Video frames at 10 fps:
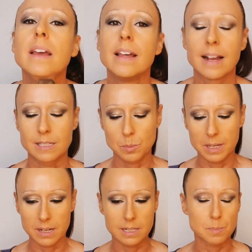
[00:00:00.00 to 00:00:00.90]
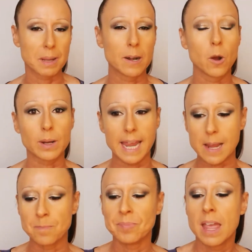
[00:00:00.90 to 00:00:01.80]
That's what it is. But
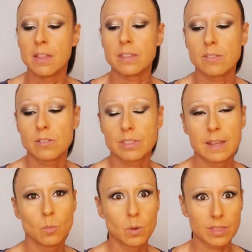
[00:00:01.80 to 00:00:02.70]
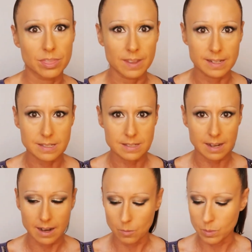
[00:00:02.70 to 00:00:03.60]
okay, the other thing with this,
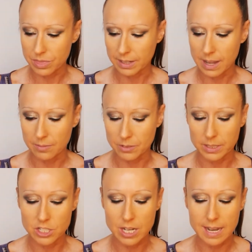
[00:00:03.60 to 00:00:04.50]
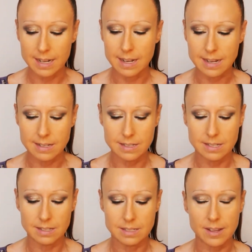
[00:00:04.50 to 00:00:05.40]
with the coverage, it
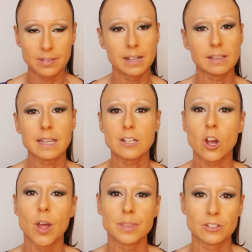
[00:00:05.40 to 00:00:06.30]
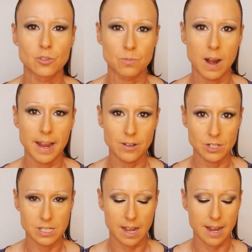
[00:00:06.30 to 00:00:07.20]
is definitely on the drier
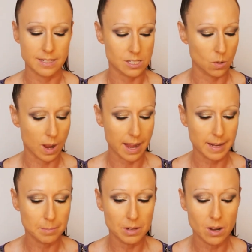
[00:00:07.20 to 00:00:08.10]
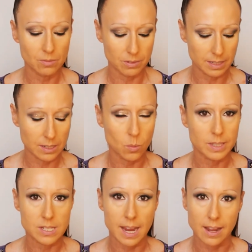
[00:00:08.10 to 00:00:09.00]
side. So I am not really
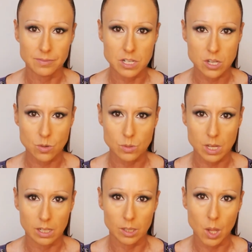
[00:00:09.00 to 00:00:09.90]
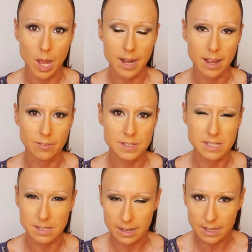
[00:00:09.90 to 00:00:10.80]
going to have to use a lot of
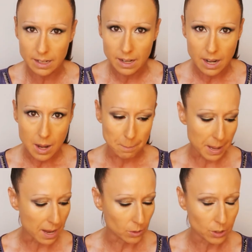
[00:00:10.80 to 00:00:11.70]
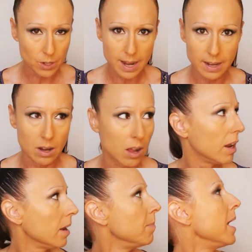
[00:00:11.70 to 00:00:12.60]
setting powder at
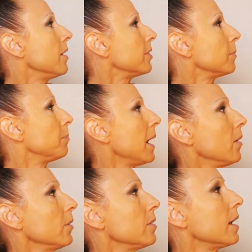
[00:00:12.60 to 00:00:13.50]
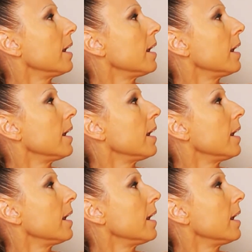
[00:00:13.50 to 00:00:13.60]
all. The powder that